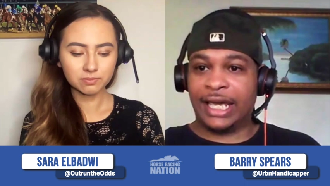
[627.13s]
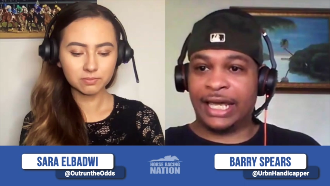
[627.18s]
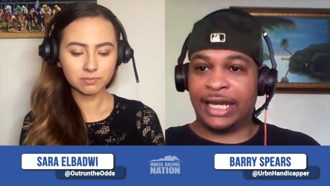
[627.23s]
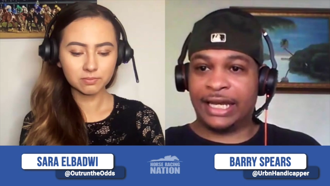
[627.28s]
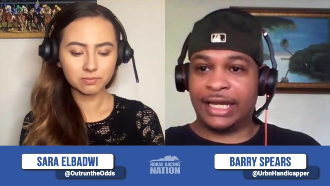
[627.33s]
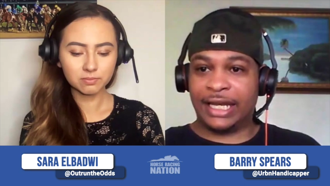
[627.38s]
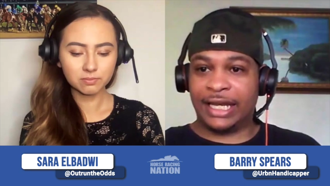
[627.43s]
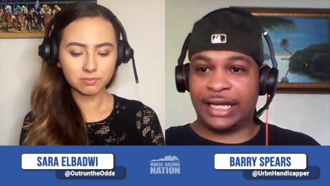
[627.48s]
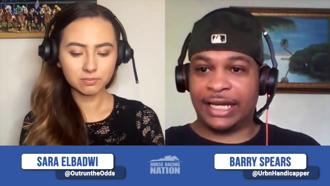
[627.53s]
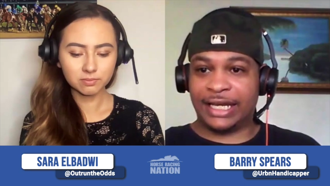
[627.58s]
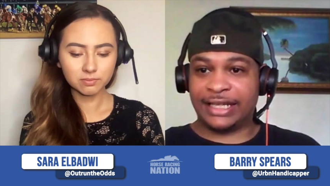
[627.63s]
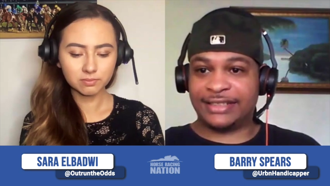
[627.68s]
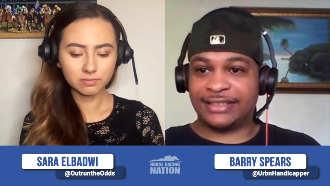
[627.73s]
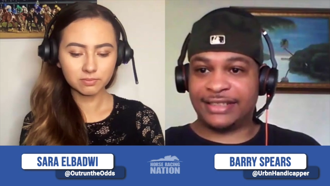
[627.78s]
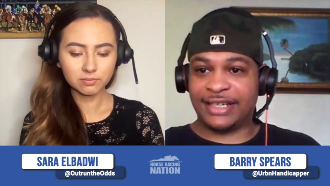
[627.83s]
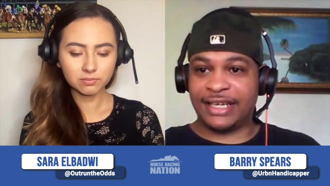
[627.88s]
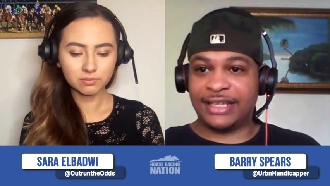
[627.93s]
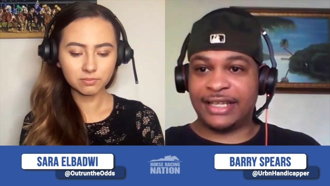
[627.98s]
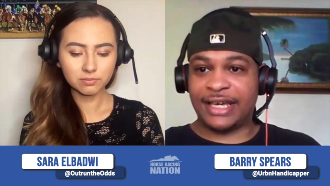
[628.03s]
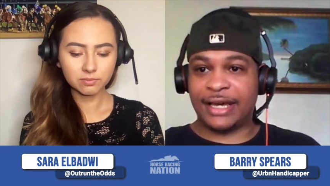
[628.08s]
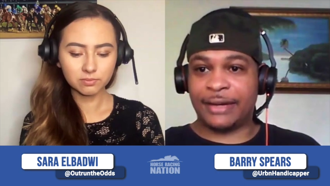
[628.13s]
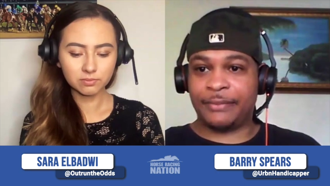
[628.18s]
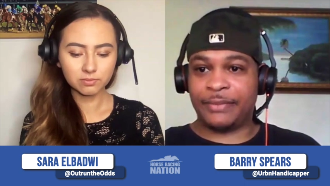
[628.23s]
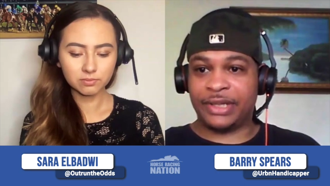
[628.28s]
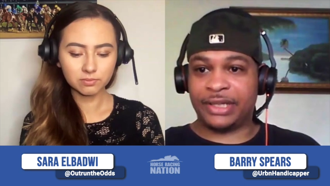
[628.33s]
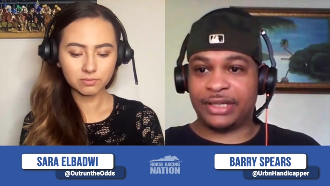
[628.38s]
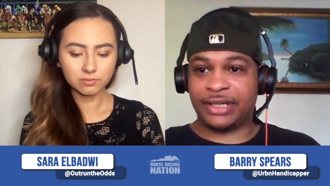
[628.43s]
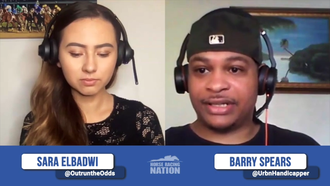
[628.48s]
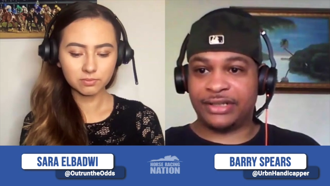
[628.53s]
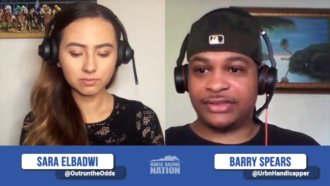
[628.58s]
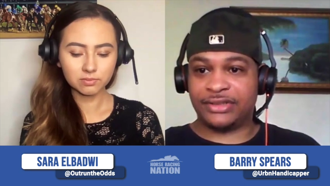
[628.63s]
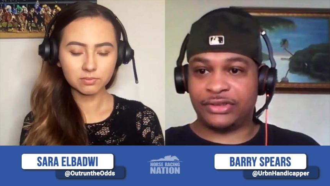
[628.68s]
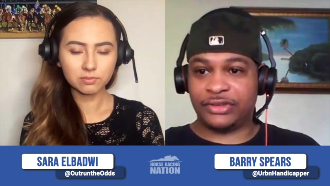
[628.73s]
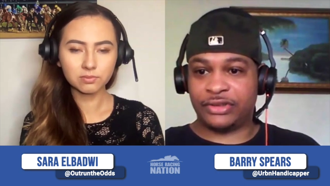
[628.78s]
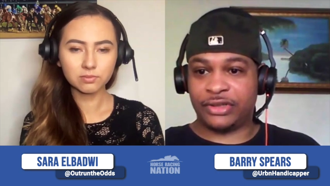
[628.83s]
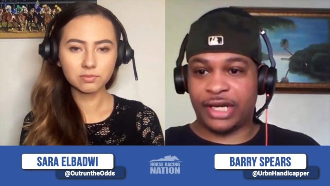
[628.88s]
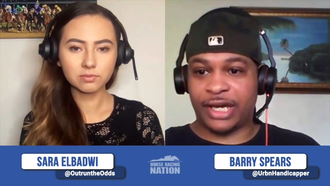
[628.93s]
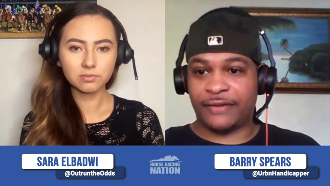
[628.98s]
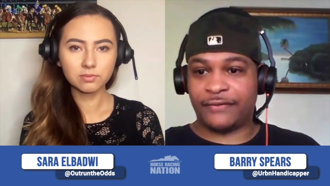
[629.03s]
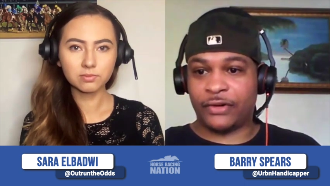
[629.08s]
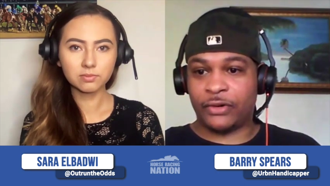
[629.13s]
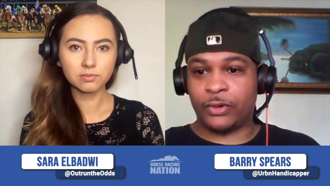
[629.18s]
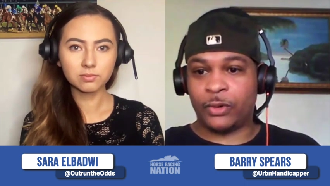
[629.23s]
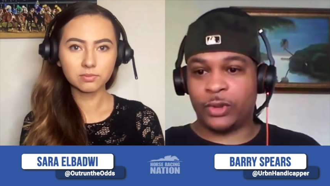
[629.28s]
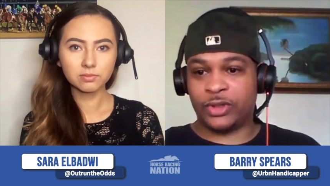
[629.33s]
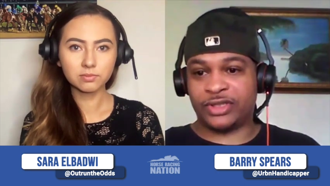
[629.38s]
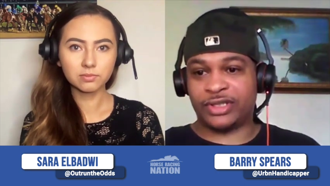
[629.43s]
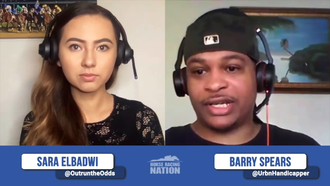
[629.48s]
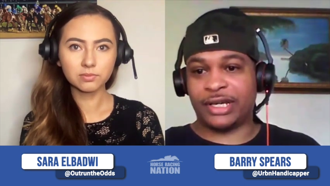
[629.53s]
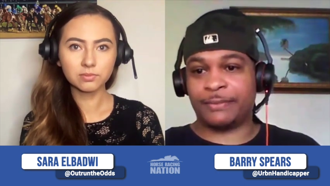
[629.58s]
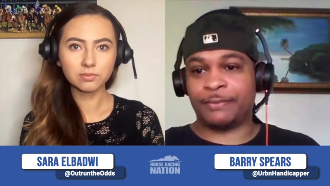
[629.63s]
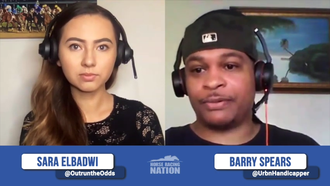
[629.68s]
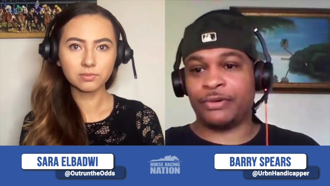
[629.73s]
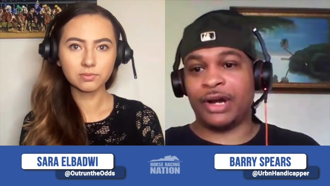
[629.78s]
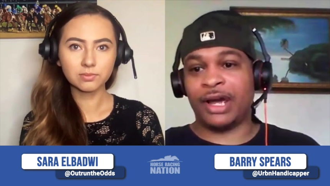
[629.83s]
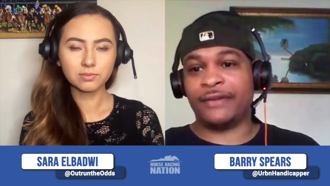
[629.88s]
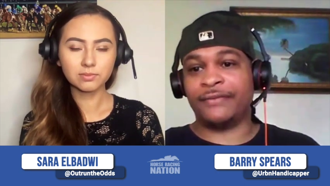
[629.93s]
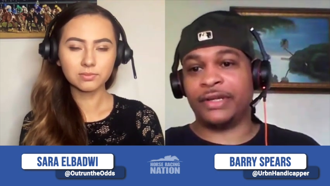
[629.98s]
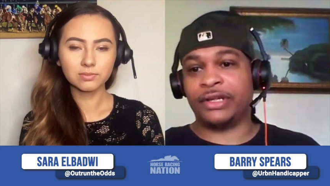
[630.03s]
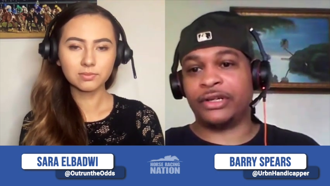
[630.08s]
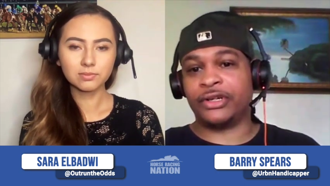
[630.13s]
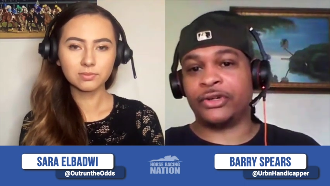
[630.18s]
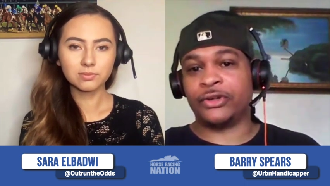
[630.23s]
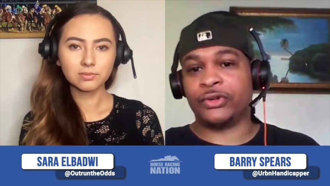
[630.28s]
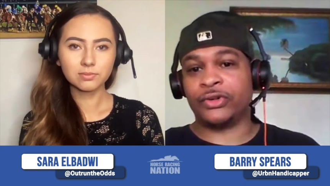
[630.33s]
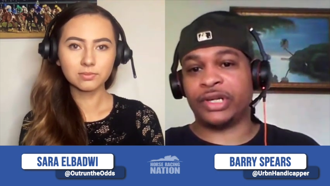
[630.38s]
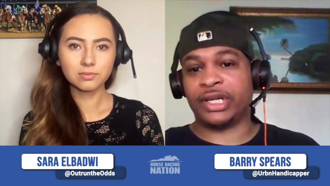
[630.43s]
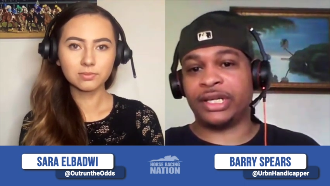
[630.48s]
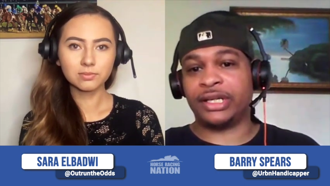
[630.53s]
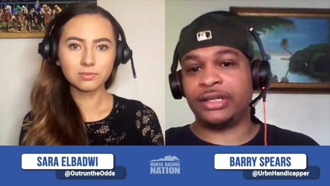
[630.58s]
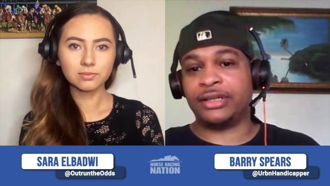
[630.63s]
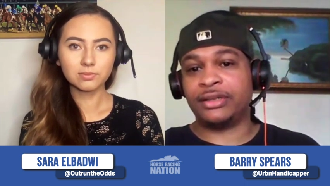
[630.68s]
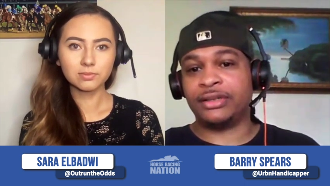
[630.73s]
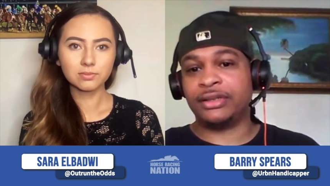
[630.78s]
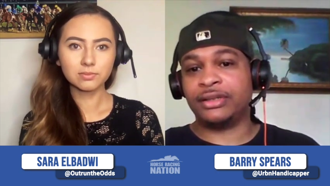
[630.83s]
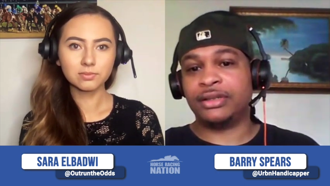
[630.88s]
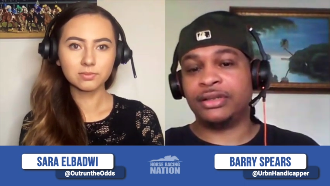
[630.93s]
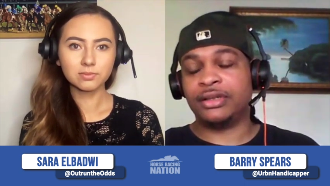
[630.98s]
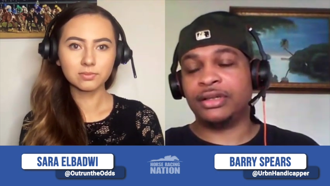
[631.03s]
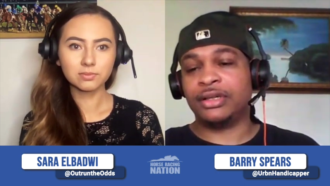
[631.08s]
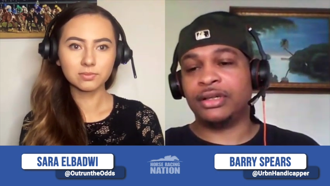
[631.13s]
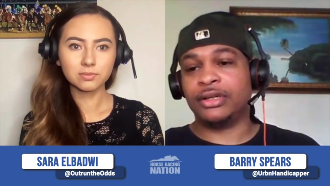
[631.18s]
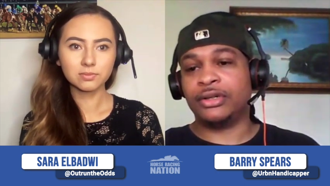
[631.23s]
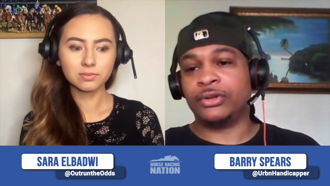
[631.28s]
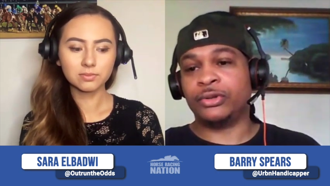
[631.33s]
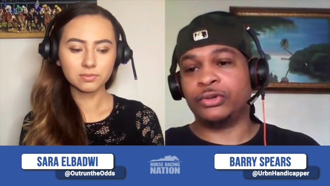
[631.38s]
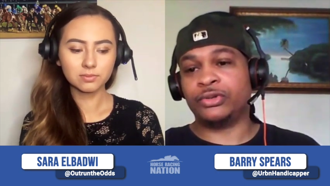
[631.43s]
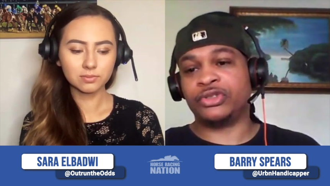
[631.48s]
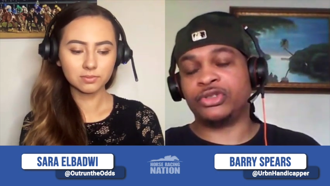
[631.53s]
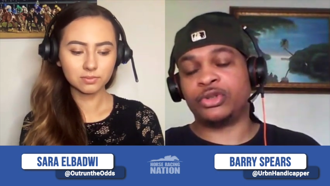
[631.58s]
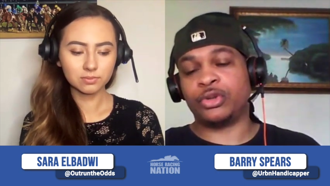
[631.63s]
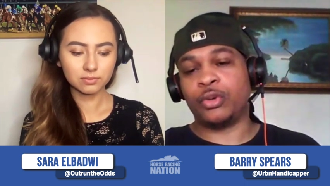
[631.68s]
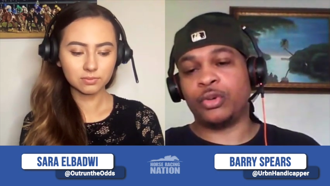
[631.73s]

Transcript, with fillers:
Speaker 1: and and I say that because you have a horse like Private Creed, who's